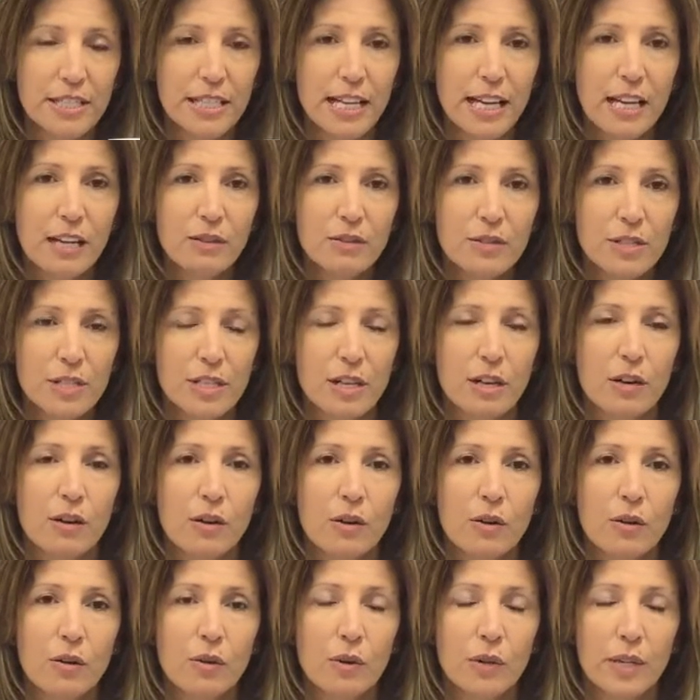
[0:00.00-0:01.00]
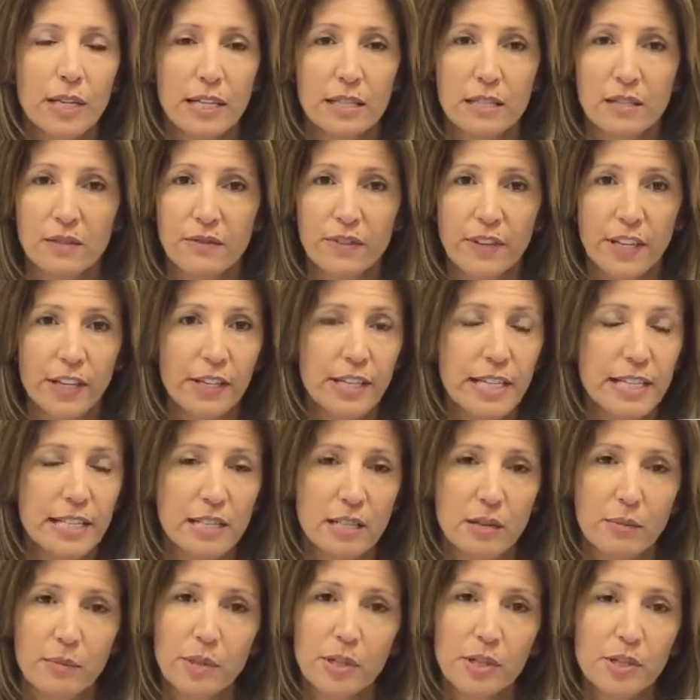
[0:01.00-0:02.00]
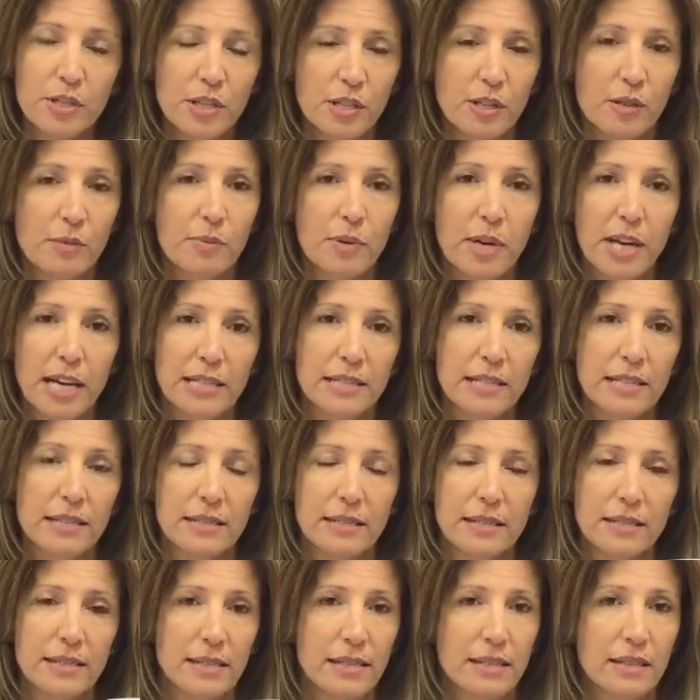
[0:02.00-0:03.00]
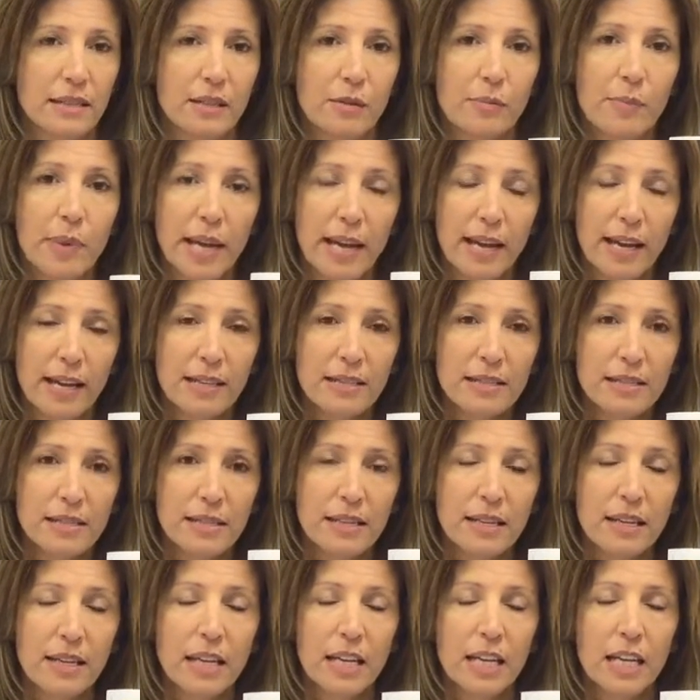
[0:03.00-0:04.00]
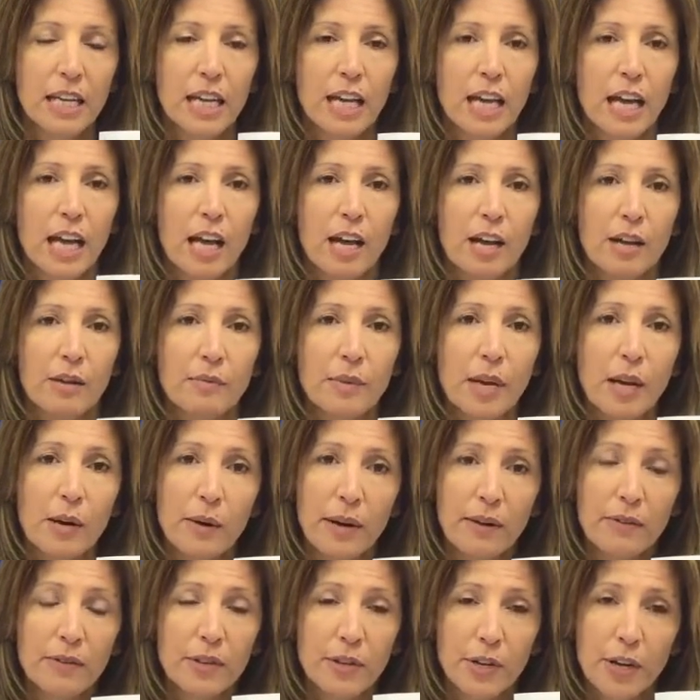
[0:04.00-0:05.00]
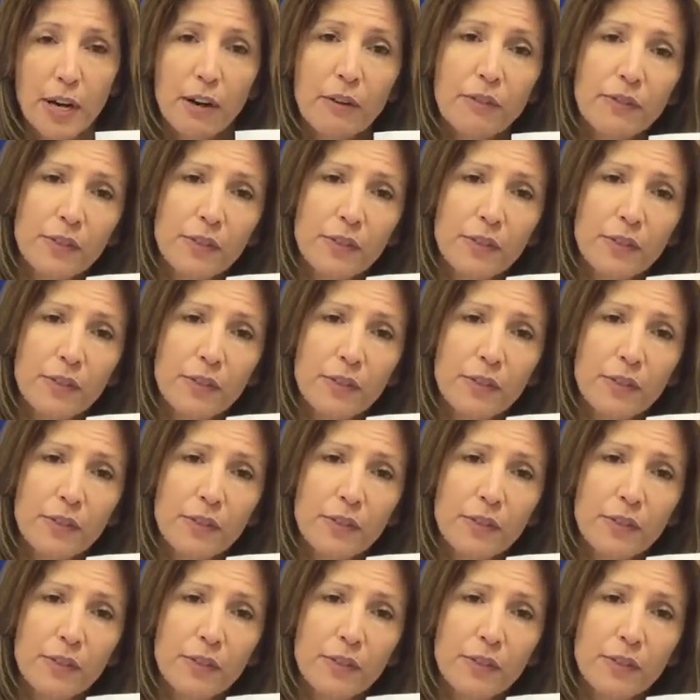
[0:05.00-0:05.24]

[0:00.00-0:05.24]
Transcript: now, so it's very similar to the processes in the past. However, there are a